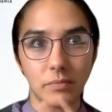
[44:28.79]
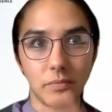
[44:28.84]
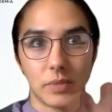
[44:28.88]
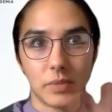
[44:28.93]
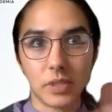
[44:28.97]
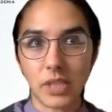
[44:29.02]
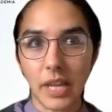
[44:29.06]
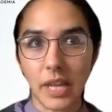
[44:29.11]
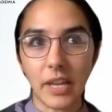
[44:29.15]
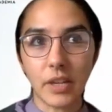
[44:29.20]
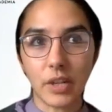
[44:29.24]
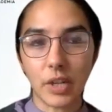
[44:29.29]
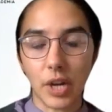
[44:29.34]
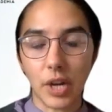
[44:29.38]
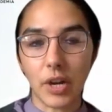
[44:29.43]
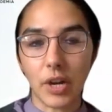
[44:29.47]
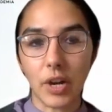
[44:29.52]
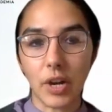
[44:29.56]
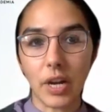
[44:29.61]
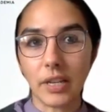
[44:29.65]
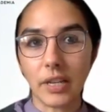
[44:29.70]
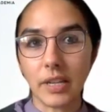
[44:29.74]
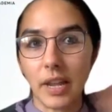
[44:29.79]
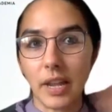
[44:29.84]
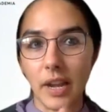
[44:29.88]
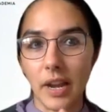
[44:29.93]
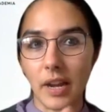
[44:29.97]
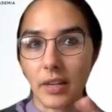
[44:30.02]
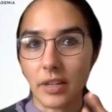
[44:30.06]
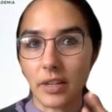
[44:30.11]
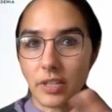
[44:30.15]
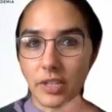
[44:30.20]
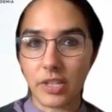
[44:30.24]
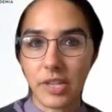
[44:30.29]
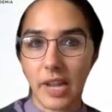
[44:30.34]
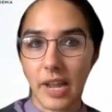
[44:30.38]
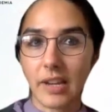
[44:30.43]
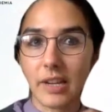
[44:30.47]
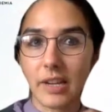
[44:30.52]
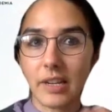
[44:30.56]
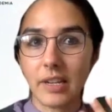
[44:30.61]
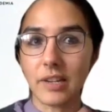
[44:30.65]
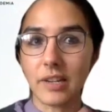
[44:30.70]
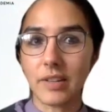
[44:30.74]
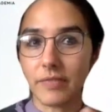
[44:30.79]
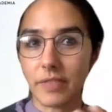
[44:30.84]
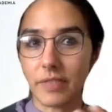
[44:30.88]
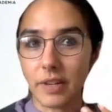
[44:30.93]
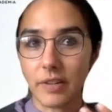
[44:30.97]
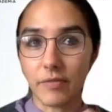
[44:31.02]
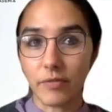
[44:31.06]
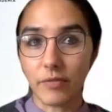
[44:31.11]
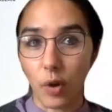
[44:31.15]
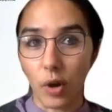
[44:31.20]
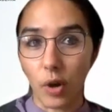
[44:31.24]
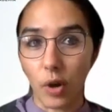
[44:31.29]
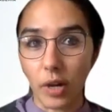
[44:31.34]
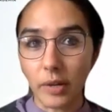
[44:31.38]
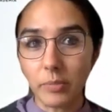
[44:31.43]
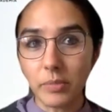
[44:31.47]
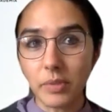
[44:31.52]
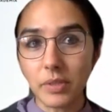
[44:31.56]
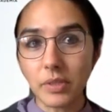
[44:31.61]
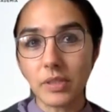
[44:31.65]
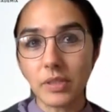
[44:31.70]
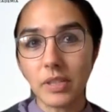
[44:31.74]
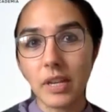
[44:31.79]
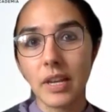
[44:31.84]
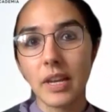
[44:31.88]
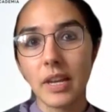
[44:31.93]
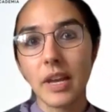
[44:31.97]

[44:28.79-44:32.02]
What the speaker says: staying current and understanding the different forms